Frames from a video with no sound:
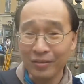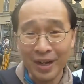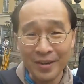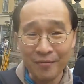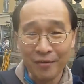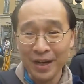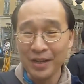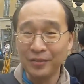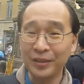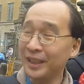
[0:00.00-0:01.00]
in front
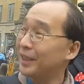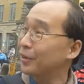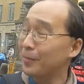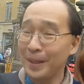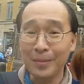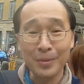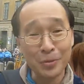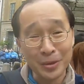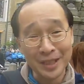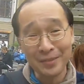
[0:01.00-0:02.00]
of the Nobel
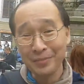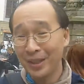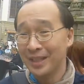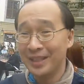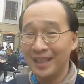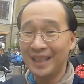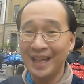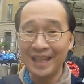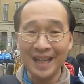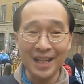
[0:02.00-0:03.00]
Museum. You can see that
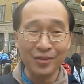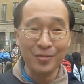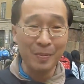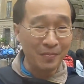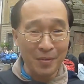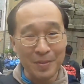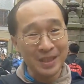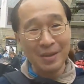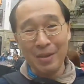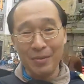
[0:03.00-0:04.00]
they are street performance
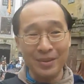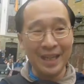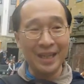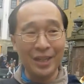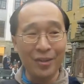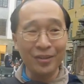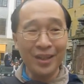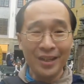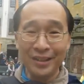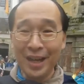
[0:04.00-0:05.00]
like what I was saying earlier on.
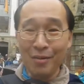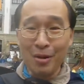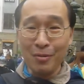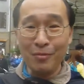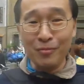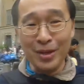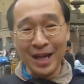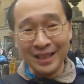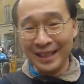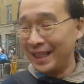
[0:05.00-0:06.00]
Now what we are
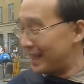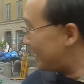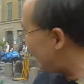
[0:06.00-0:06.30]
seeing is